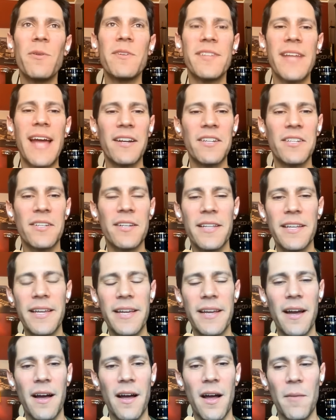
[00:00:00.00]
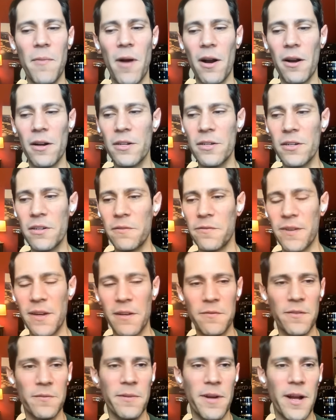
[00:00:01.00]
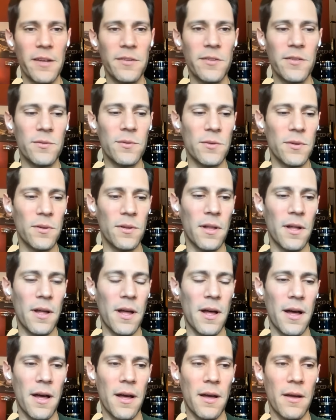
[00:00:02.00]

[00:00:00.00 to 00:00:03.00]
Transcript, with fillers: was actually our good friend from high school,